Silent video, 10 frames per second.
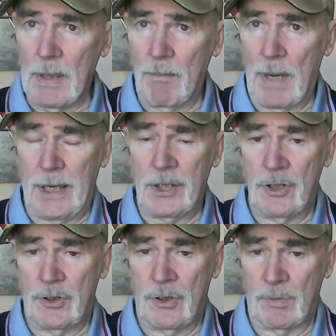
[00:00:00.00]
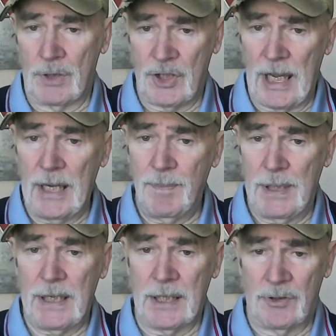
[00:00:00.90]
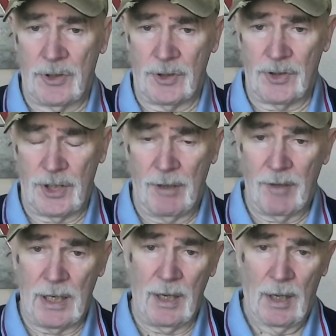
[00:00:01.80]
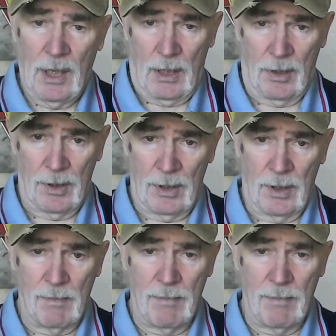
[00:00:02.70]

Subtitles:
manages to escape. He gets to Syria on an